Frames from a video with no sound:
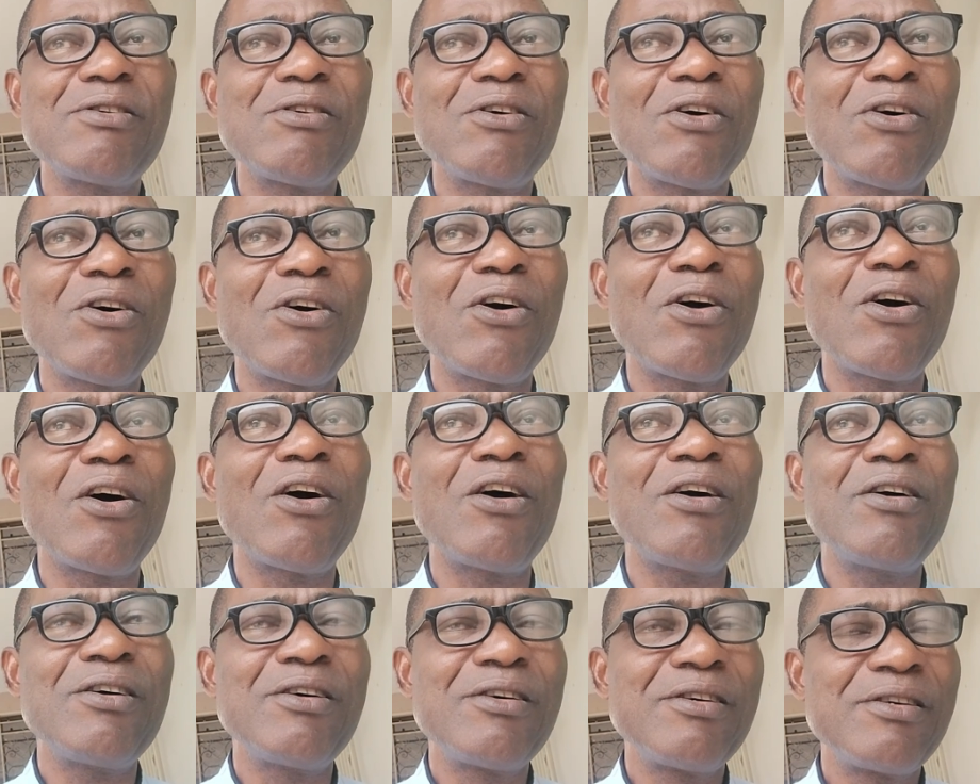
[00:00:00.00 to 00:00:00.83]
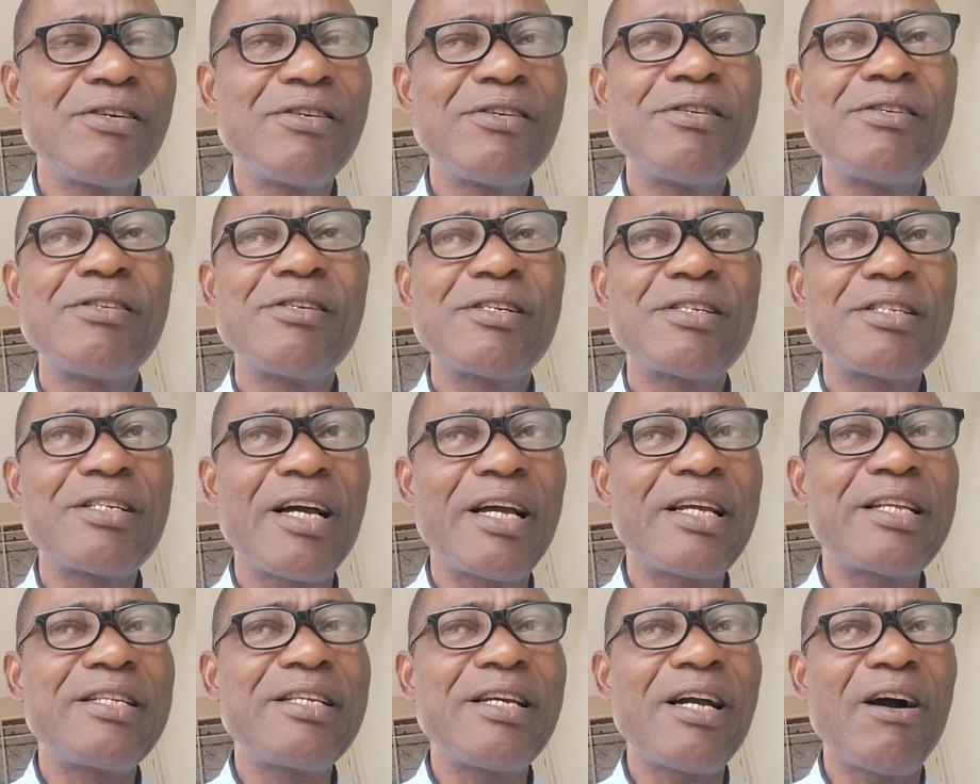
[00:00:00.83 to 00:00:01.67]
or the
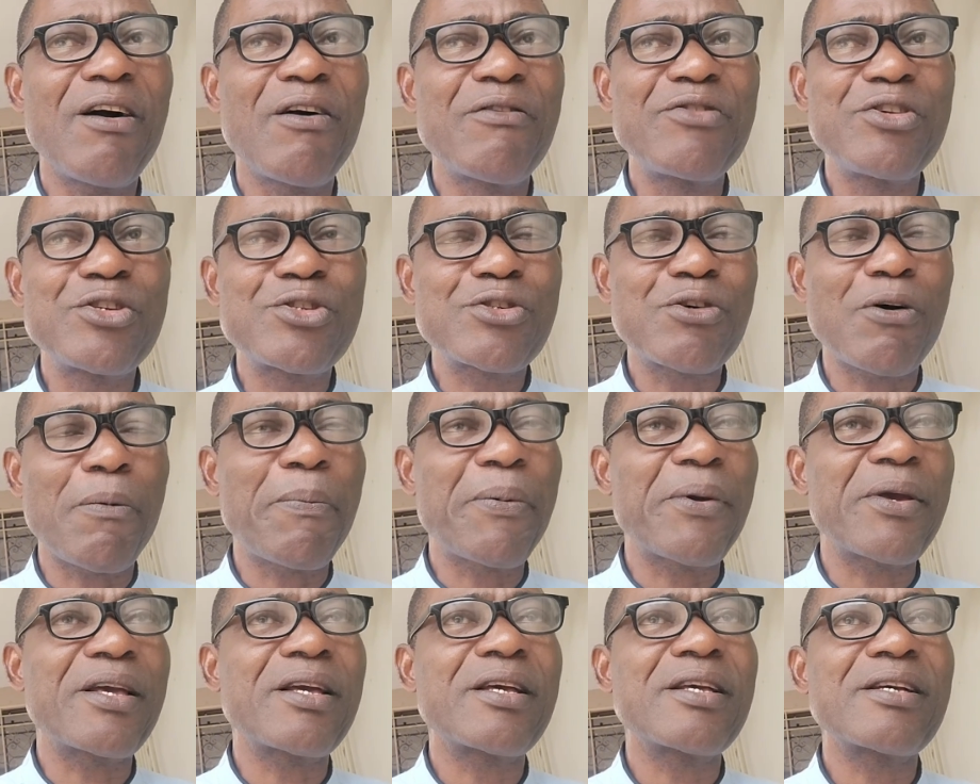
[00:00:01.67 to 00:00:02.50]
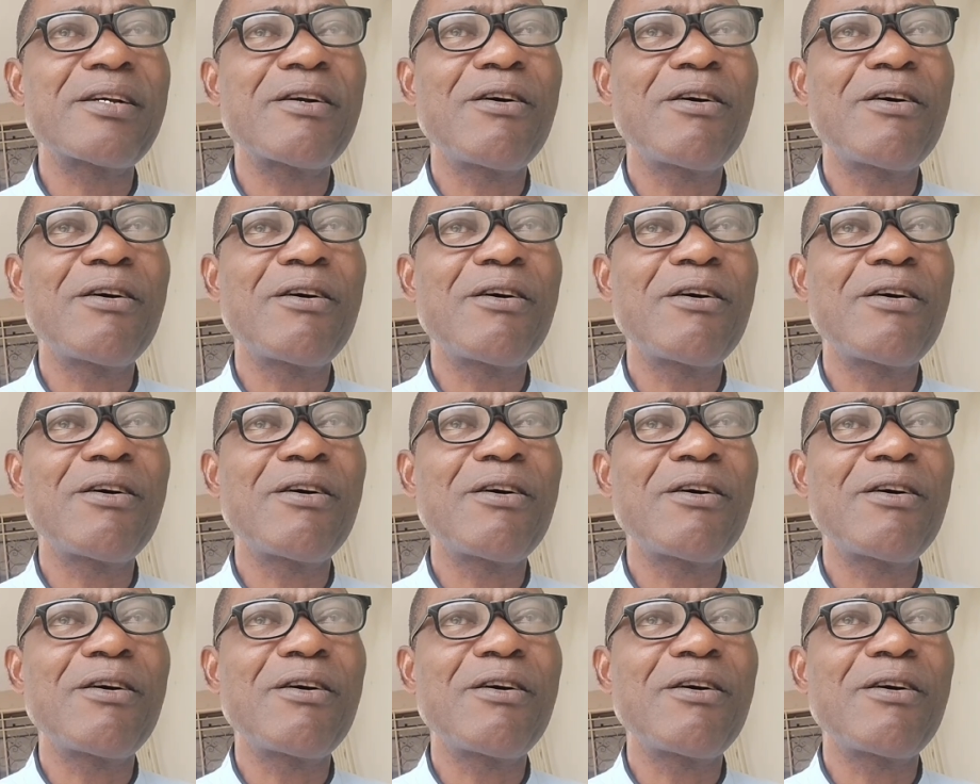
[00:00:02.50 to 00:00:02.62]
idea of the topic